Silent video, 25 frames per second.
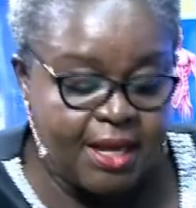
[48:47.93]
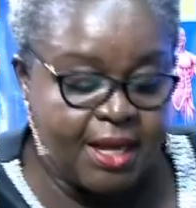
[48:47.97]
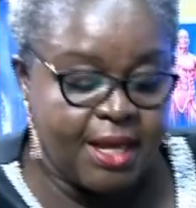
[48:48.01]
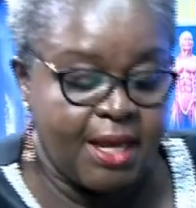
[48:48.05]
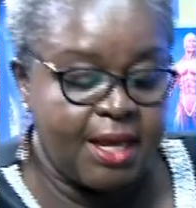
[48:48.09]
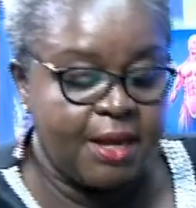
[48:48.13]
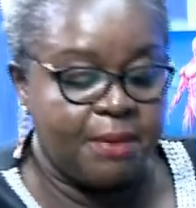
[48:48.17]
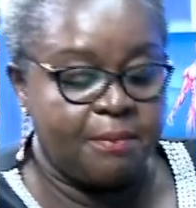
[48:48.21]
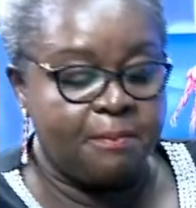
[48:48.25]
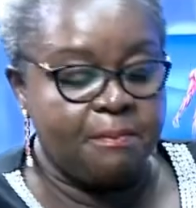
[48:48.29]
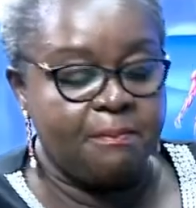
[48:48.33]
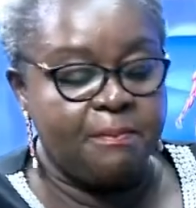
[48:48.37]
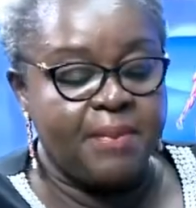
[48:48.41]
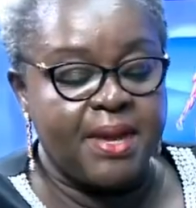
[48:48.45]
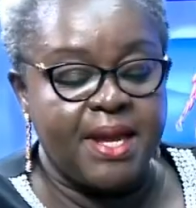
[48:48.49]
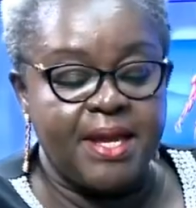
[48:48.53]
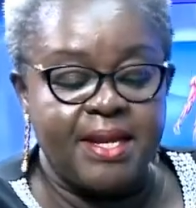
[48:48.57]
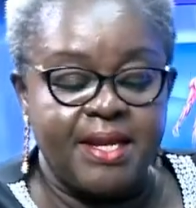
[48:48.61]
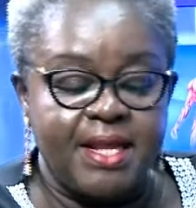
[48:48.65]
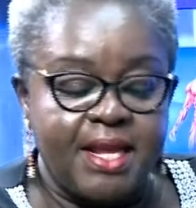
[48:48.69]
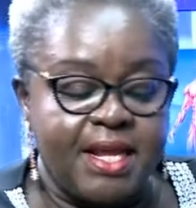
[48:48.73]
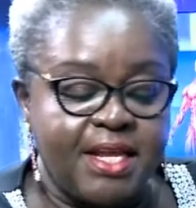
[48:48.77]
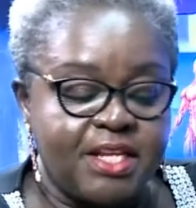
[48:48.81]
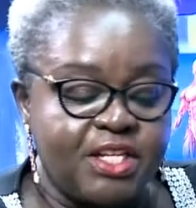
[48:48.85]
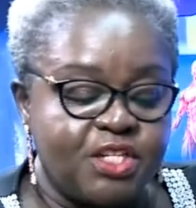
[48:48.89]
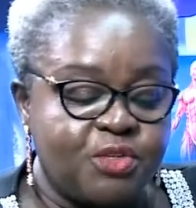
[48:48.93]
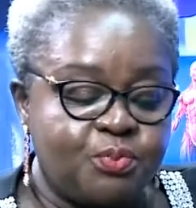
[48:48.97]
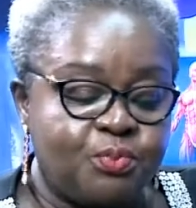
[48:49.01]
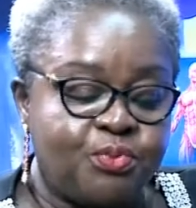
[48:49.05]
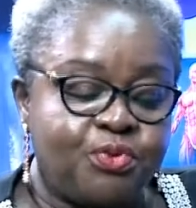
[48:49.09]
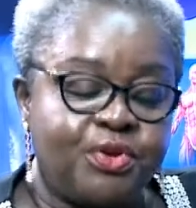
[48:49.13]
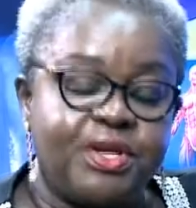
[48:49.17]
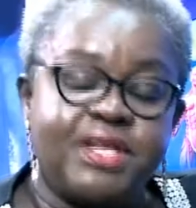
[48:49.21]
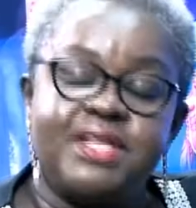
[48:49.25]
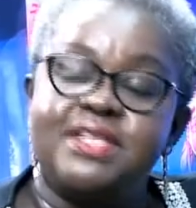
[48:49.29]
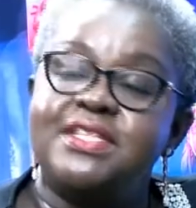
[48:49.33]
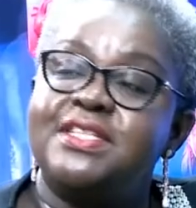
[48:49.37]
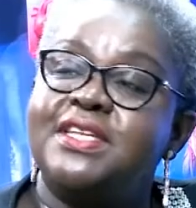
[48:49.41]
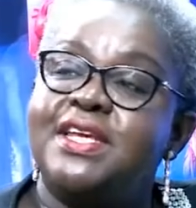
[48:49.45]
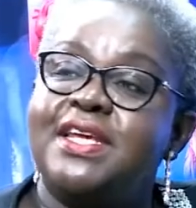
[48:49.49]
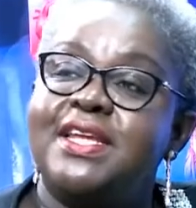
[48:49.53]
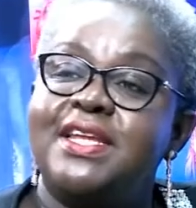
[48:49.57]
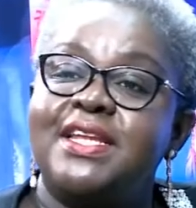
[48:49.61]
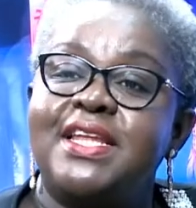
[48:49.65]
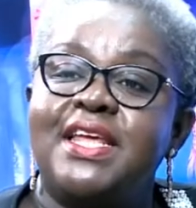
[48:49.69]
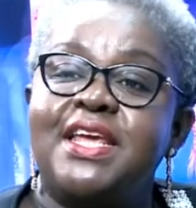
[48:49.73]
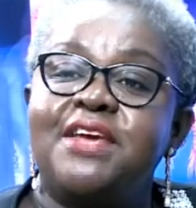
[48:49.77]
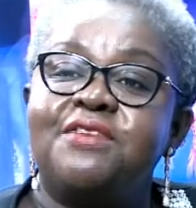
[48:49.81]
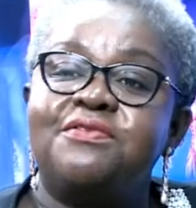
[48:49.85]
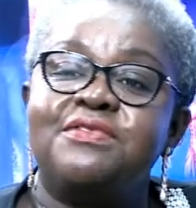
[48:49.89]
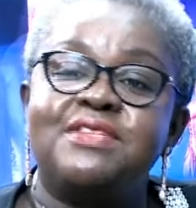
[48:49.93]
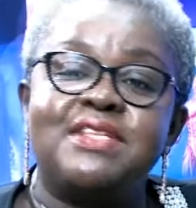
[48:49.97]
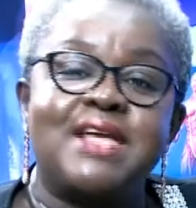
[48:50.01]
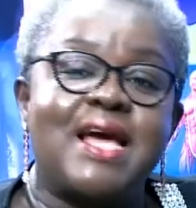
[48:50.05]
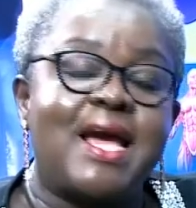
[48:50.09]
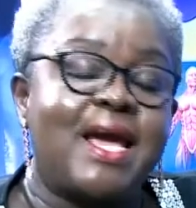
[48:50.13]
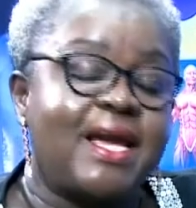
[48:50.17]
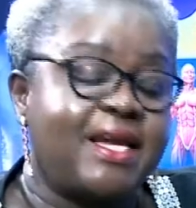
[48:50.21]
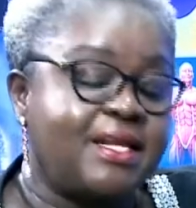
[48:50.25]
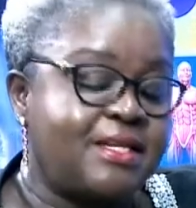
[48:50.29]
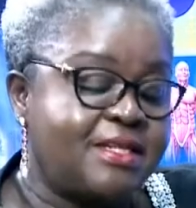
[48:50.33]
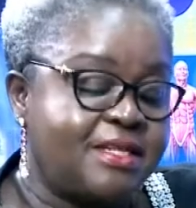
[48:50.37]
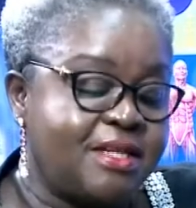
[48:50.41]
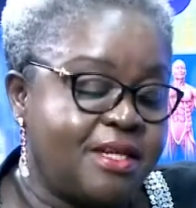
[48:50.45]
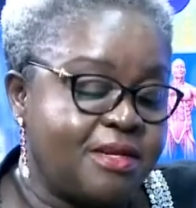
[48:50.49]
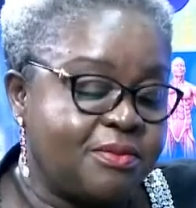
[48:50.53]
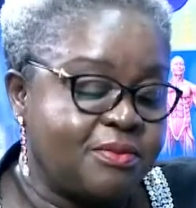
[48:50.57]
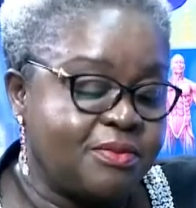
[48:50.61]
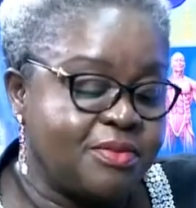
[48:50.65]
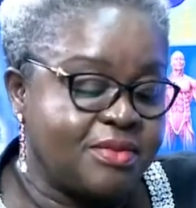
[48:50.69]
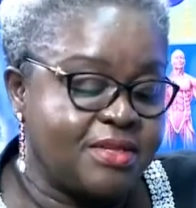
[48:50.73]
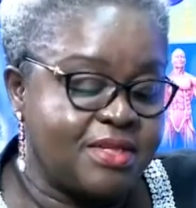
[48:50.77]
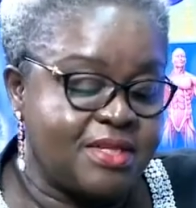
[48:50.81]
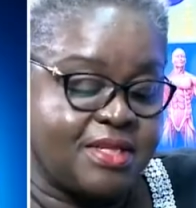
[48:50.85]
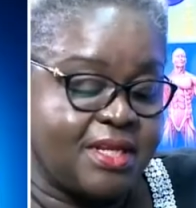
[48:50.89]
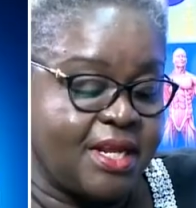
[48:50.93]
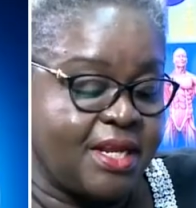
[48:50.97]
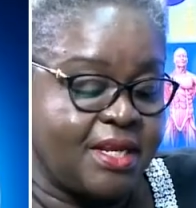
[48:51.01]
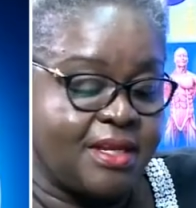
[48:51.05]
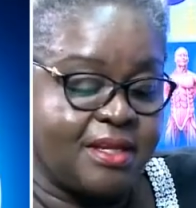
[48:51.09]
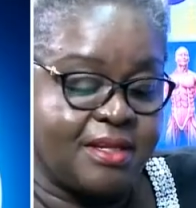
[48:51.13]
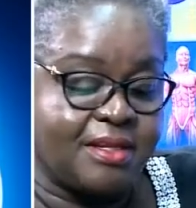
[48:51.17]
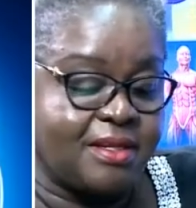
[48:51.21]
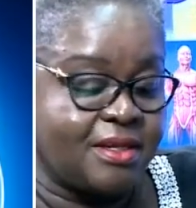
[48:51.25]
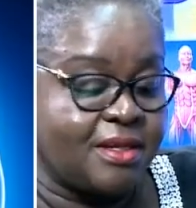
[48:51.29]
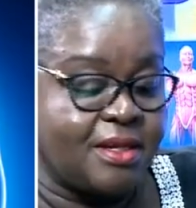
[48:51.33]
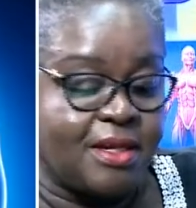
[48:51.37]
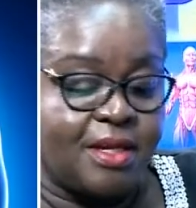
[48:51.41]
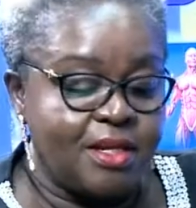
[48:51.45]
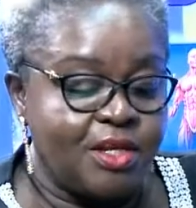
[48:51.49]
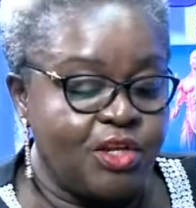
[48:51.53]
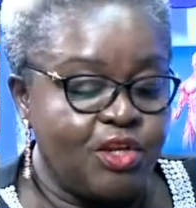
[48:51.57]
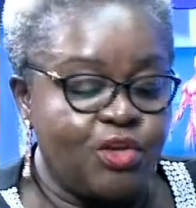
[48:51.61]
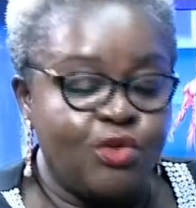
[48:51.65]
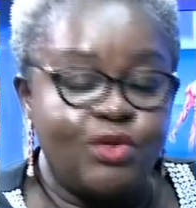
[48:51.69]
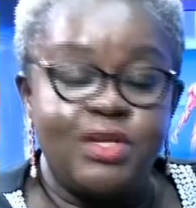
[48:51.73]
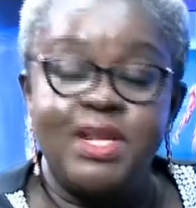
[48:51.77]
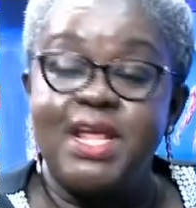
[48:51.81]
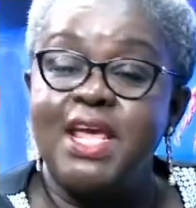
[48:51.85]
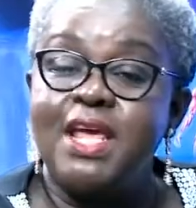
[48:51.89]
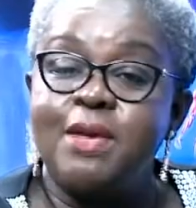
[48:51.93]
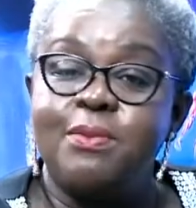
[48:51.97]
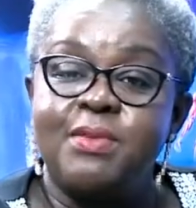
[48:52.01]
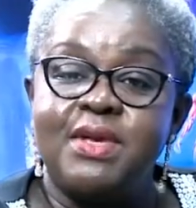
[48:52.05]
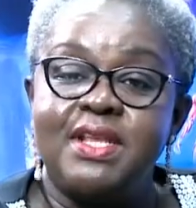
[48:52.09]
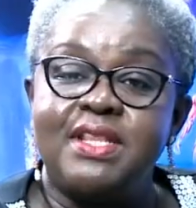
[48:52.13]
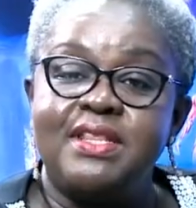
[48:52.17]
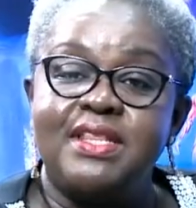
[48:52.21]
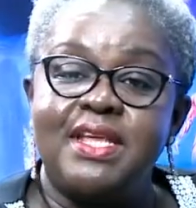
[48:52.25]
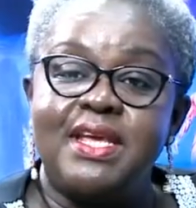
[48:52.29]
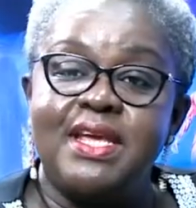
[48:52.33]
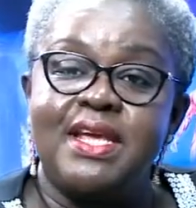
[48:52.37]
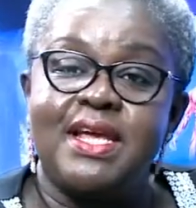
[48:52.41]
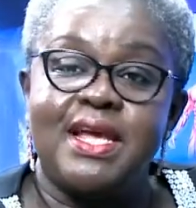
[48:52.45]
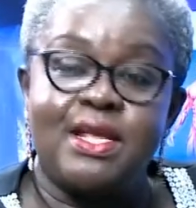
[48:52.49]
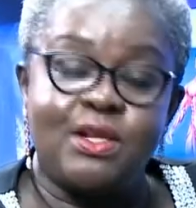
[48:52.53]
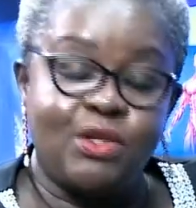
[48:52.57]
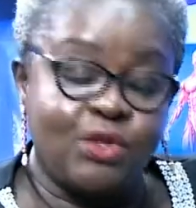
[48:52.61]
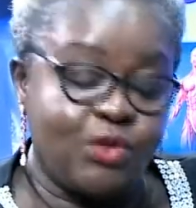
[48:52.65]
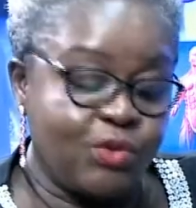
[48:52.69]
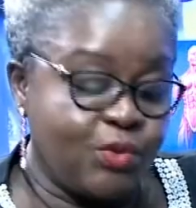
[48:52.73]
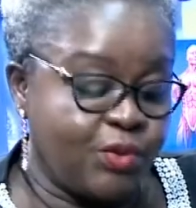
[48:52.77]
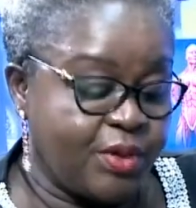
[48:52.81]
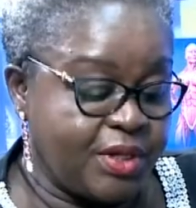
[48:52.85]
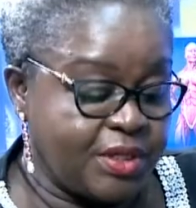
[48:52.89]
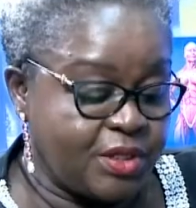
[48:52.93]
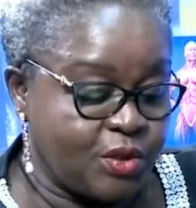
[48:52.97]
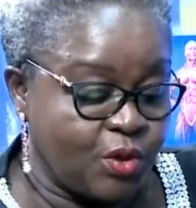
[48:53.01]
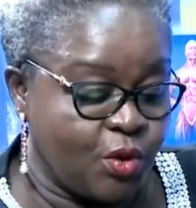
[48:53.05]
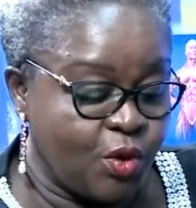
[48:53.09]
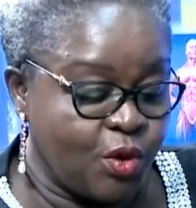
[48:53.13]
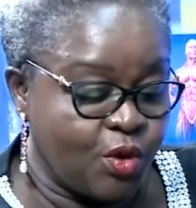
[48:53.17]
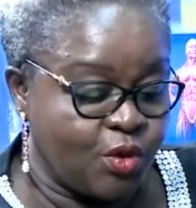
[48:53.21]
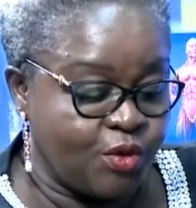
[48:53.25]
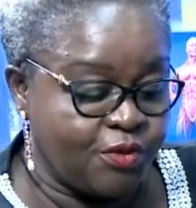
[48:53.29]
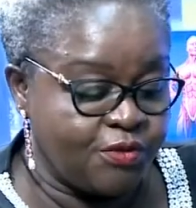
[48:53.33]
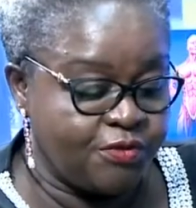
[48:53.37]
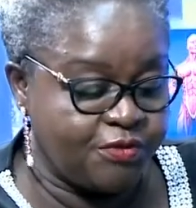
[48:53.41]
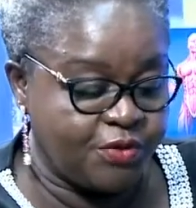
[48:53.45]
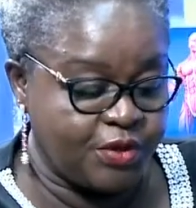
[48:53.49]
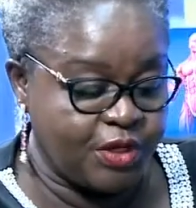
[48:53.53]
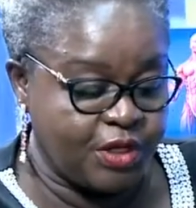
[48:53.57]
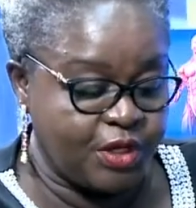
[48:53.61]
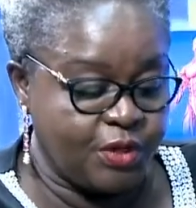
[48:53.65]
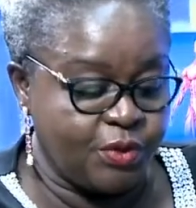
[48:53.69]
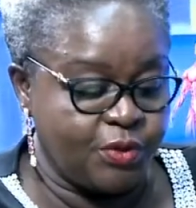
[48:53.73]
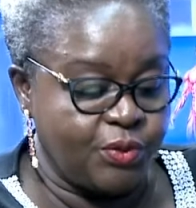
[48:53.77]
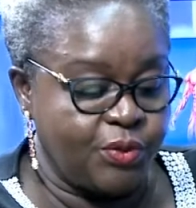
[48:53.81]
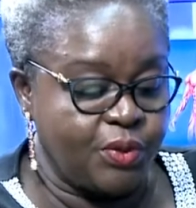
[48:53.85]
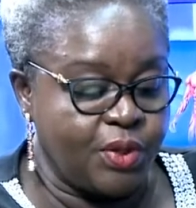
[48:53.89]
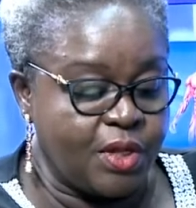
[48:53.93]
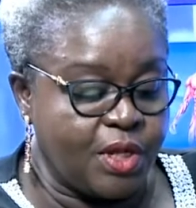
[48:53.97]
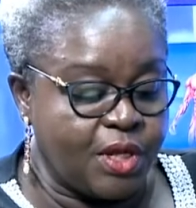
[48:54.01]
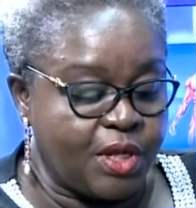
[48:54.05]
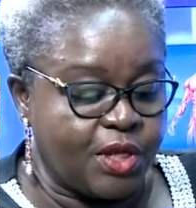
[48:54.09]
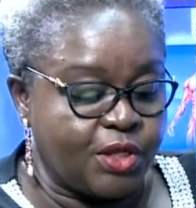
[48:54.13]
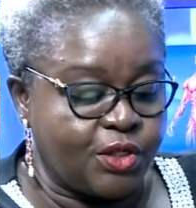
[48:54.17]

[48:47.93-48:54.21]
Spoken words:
banners, printing, gift items, and you name it, they can do it all for you.